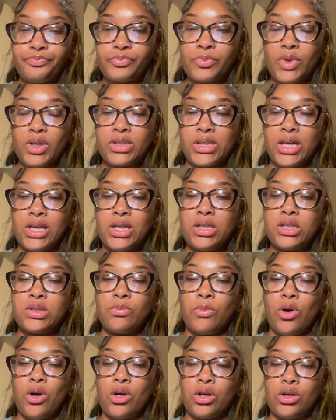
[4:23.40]
Setting
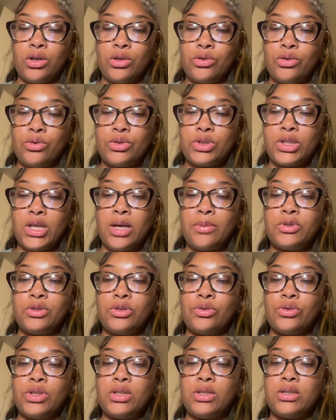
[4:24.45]
small goals. Help
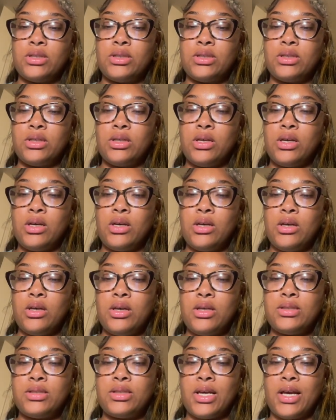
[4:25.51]
students
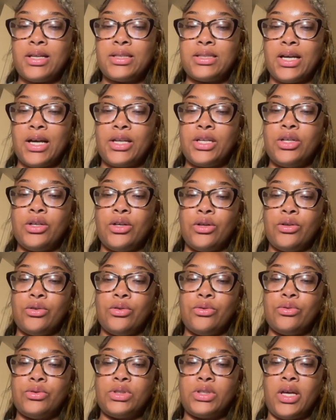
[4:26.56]
set tiny
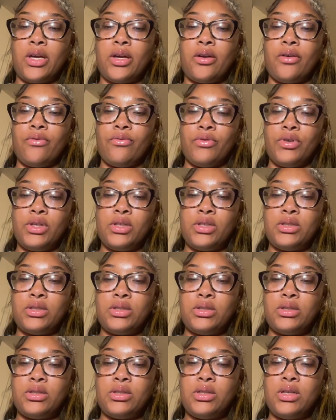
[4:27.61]
goals they can reach.